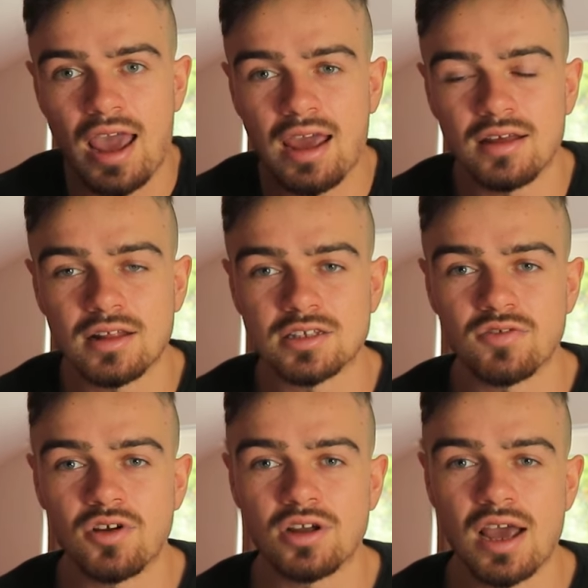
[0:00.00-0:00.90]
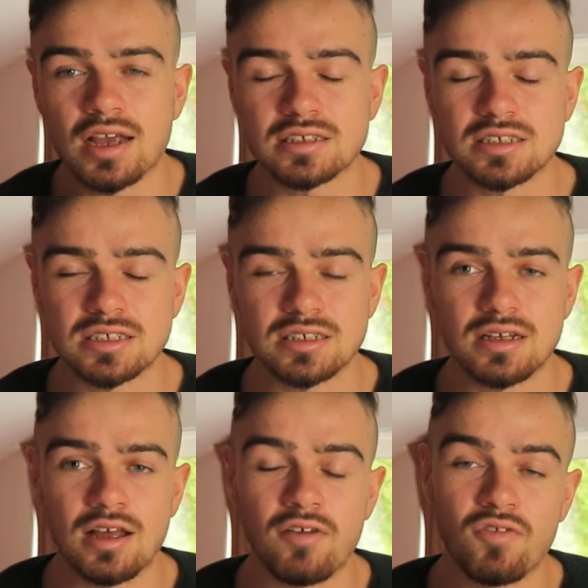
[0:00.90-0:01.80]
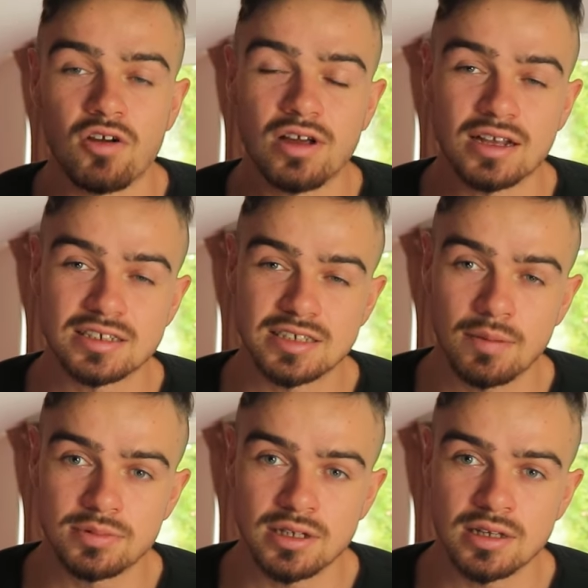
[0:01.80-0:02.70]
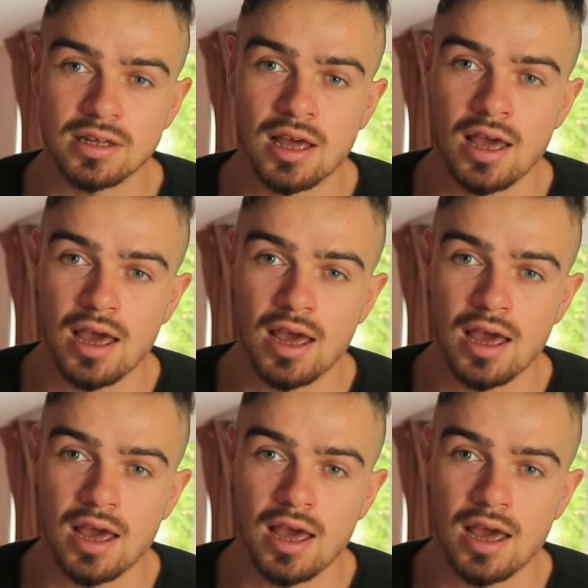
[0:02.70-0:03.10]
that's a very ex a very accepting